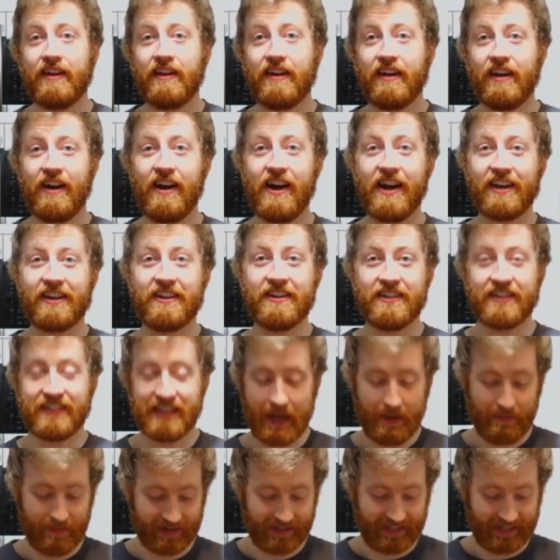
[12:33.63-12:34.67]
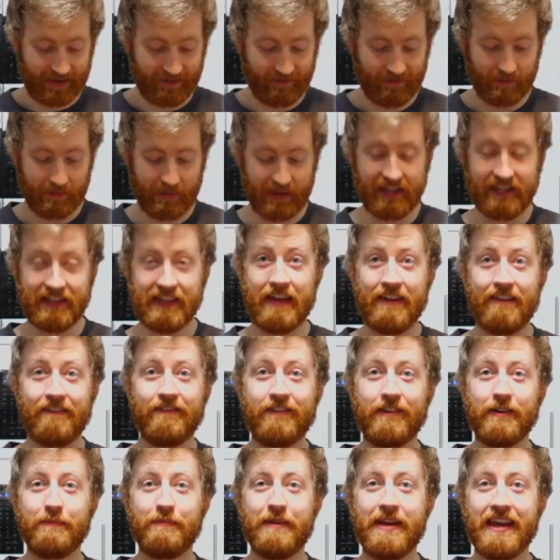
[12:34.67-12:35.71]
Alright, I couldn't stop myself from eating that
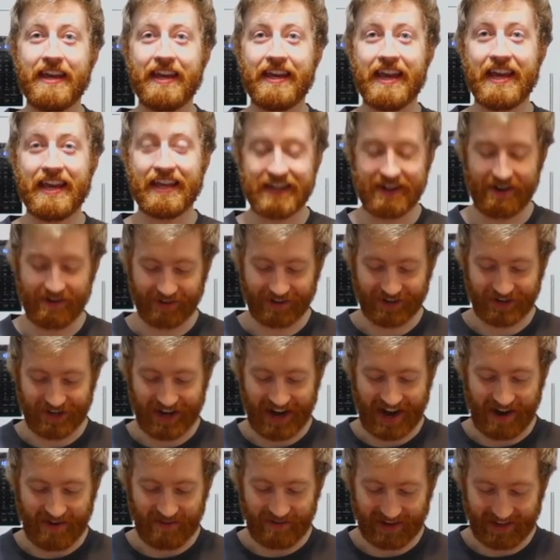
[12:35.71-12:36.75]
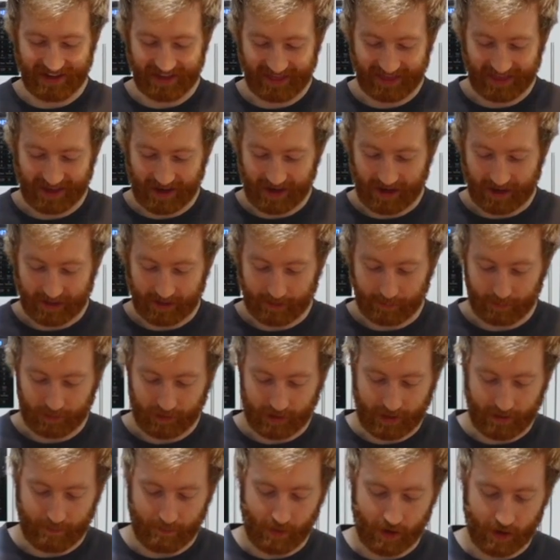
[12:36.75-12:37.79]
full pancake. Now we're going to try it with the
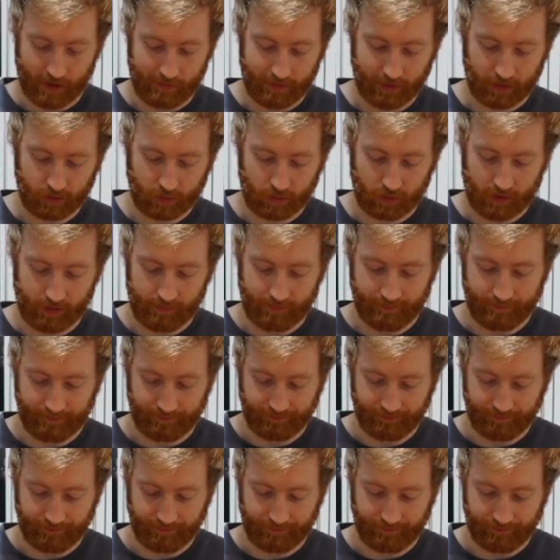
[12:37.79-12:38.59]
plain buttermilk one.